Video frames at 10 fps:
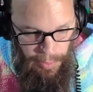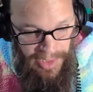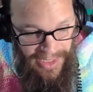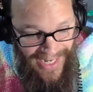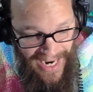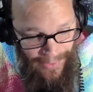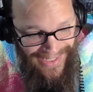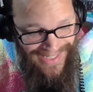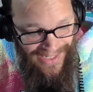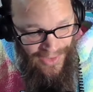But now
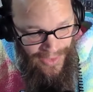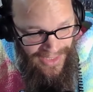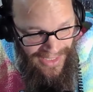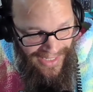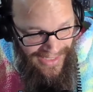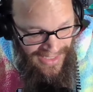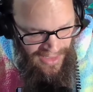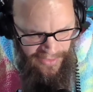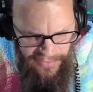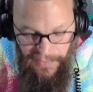he's answering to the
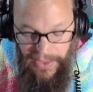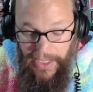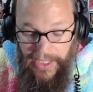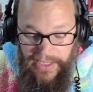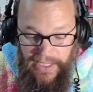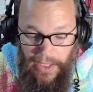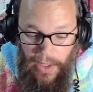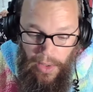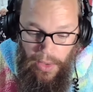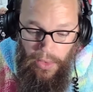idea of saying,
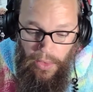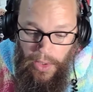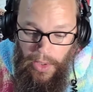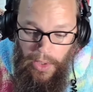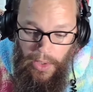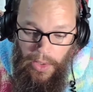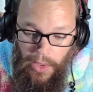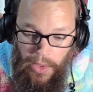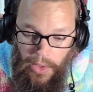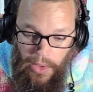"Oh,
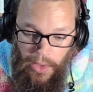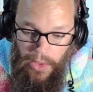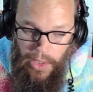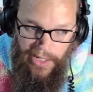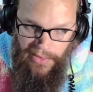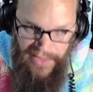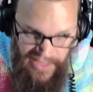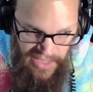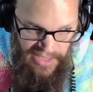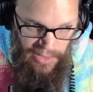uh, I don't think
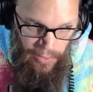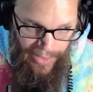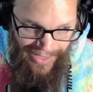these kids know who